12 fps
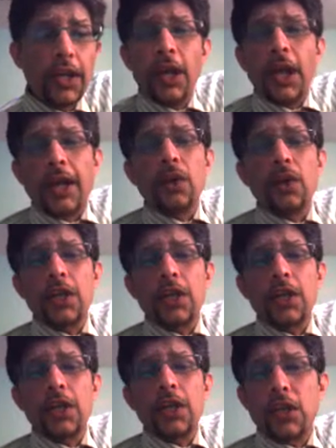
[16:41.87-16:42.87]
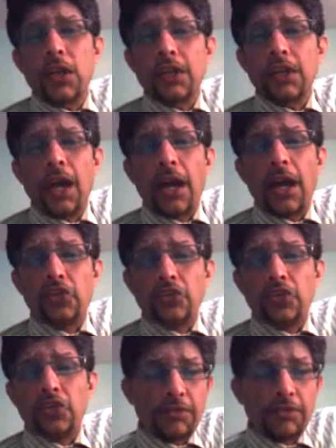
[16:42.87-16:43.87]
And look at the bowling. Kyle
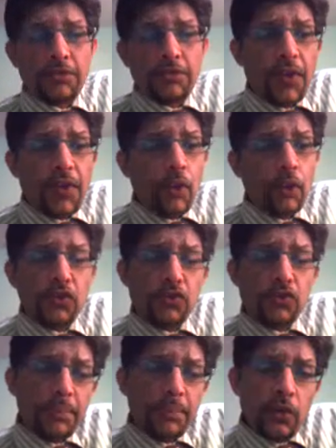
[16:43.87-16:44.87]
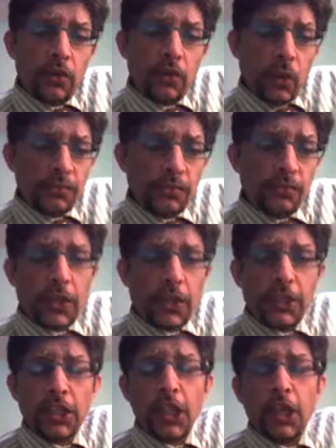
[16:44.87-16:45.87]
Jarvis, 5 overs, 1 maiden, 1 for
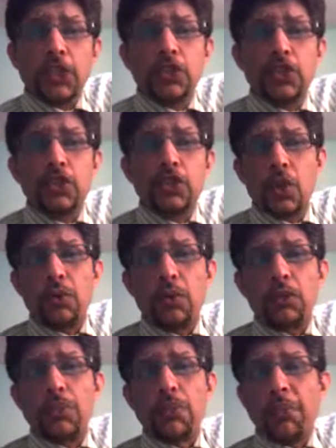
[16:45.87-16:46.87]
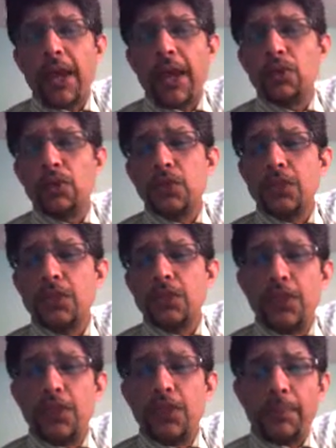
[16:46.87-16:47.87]
20. Chisoro was the man who did the
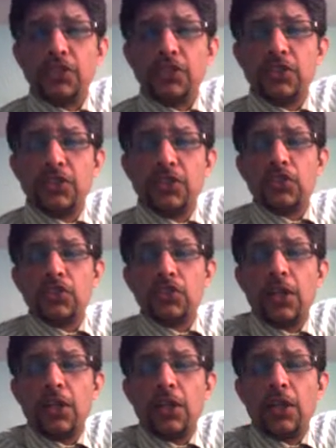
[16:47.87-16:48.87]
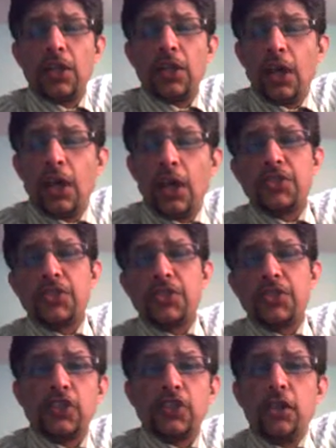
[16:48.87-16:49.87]
damage in the initial stage
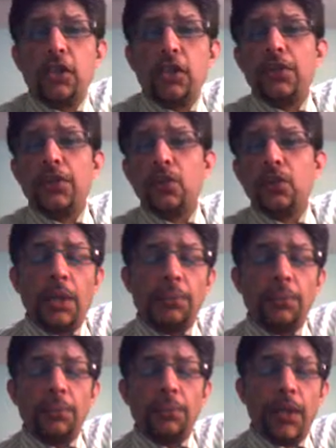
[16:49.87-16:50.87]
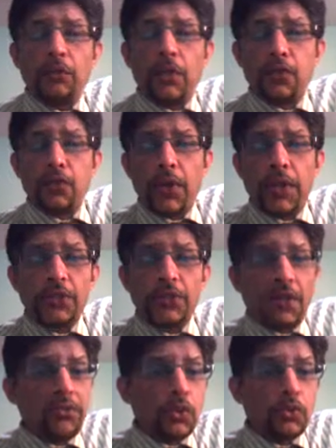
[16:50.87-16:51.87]
to reduce them to 18 for 3.
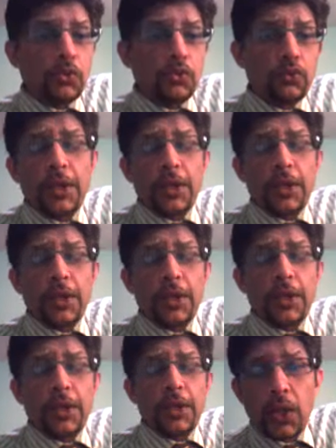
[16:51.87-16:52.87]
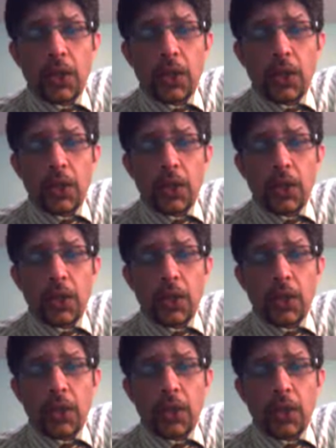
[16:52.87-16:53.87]
7 overs, 1 maiden, 22 runs and 3 wickets
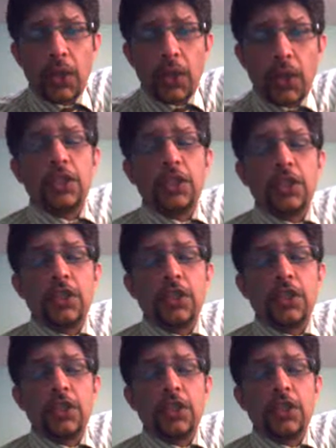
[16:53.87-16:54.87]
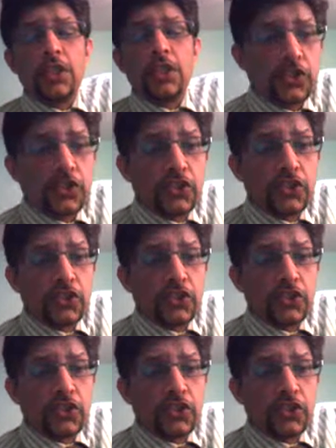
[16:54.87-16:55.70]
to the spinner Tendai Chisoro.